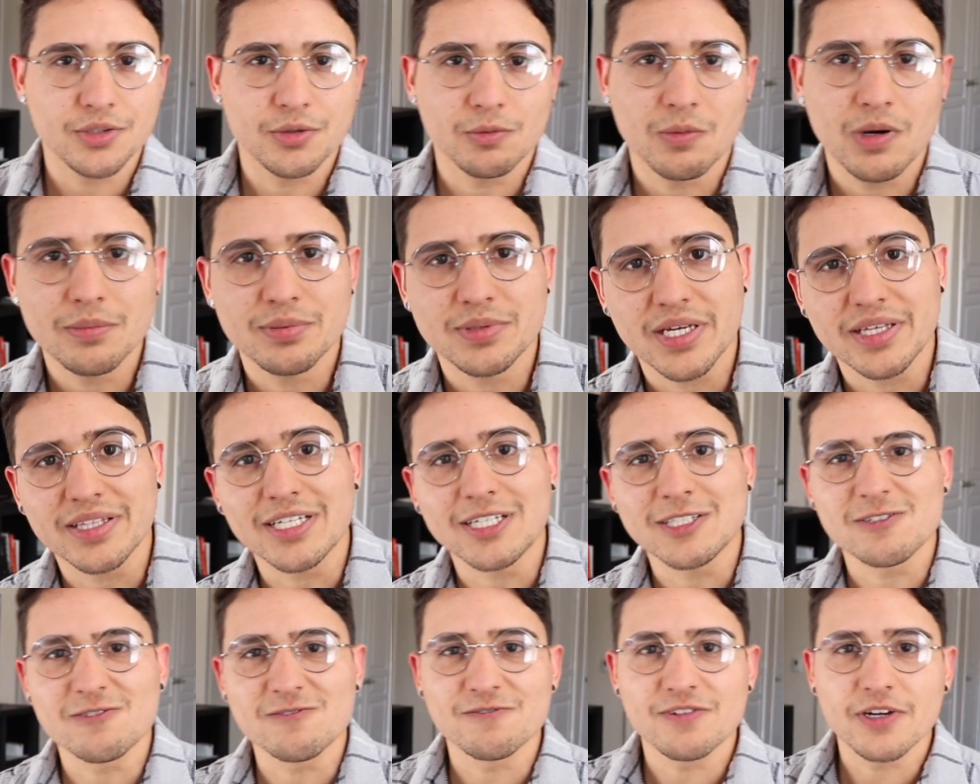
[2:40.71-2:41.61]
in your
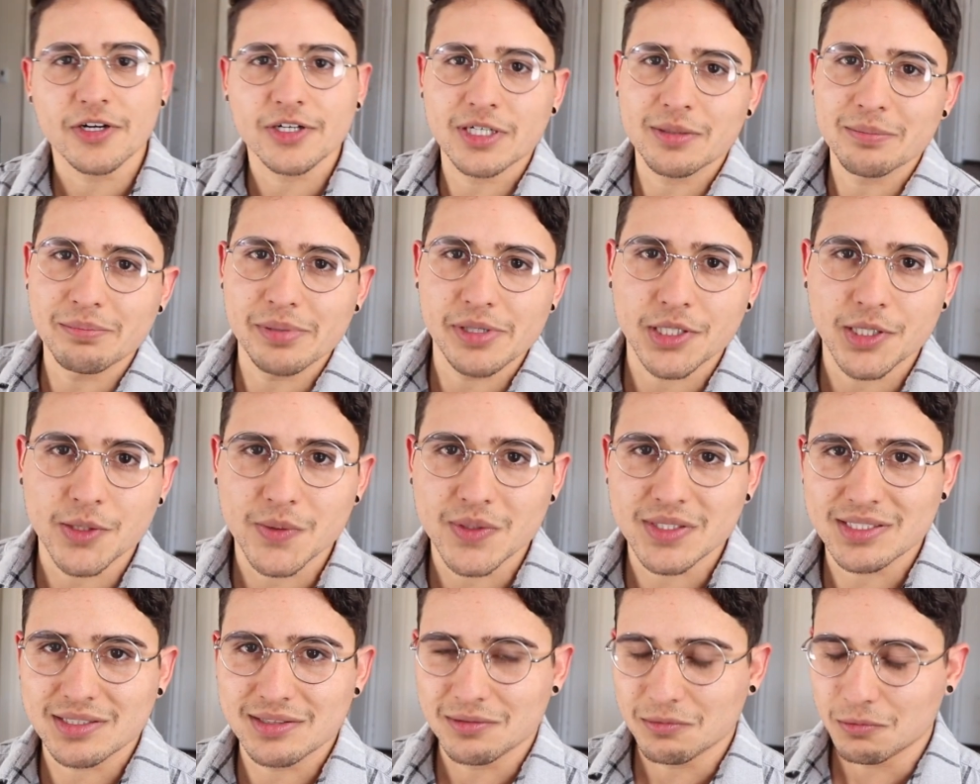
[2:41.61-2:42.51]
website that is very
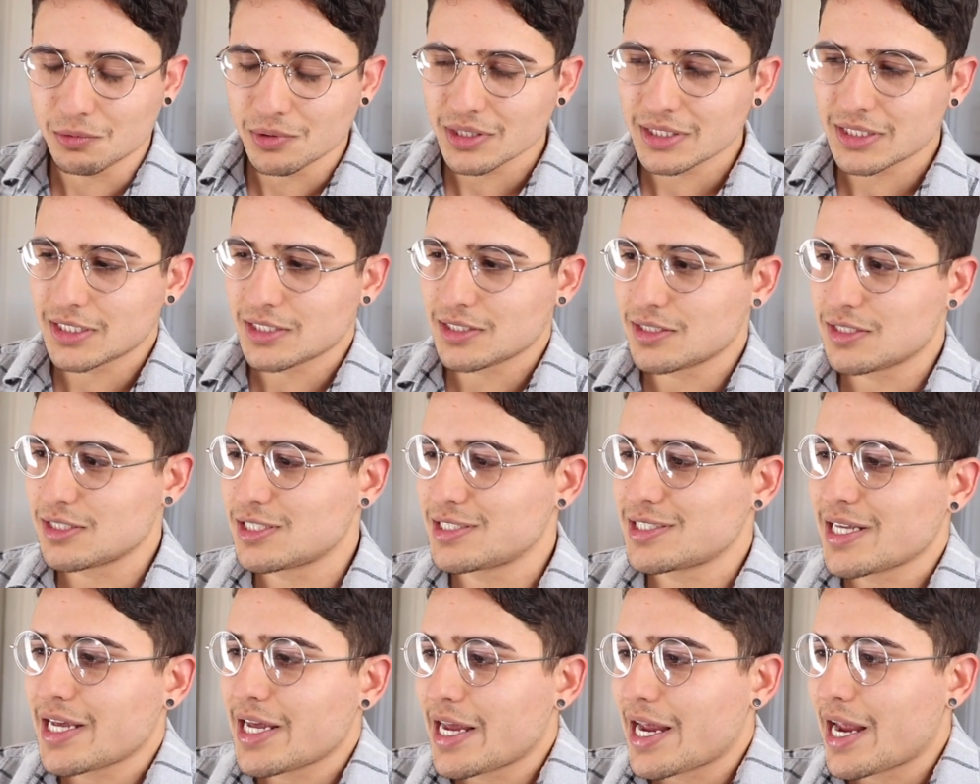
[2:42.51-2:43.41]
ambiguous and really
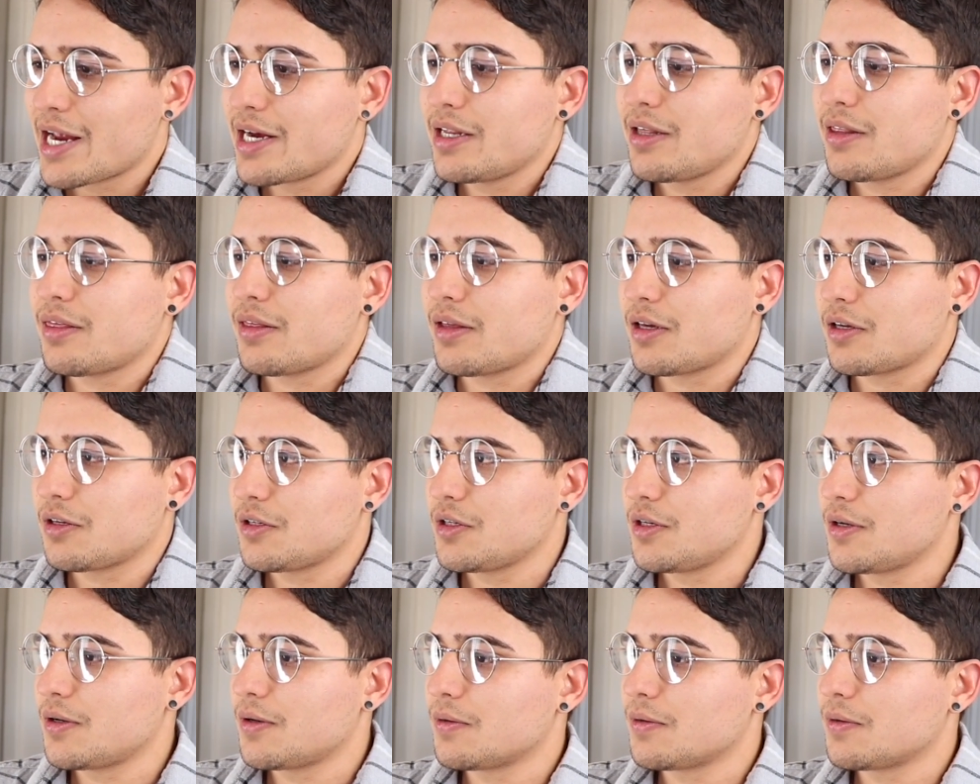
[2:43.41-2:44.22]
doesn't say anything.